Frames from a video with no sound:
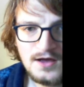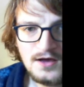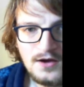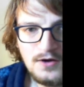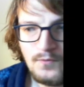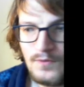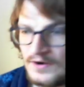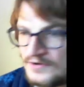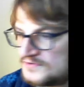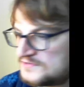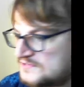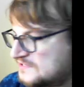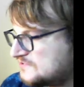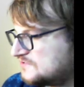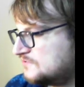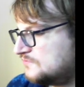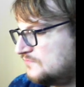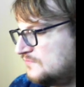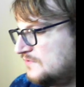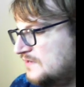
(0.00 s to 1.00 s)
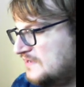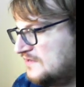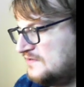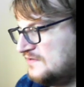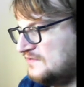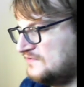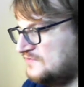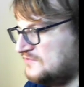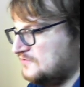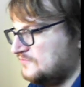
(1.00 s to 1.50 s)
where is this all
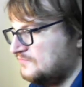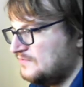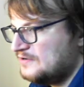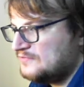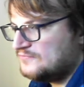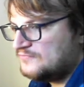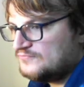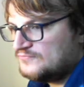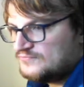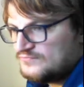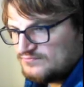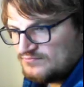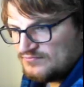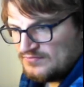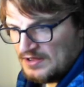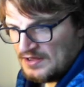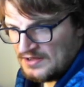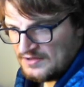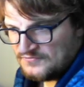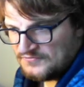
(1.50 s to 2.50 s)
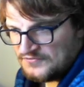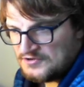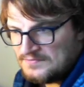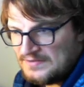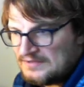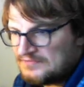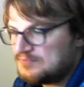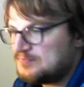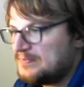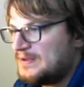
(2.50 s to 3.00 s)
leading to? Well, a few
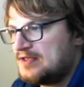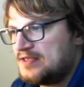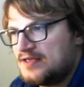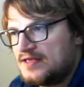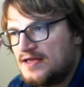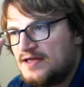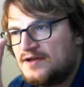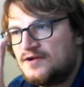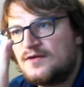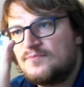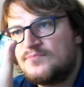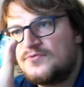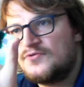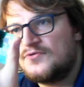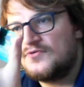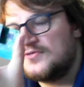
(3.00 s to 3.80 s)
months back again, I brought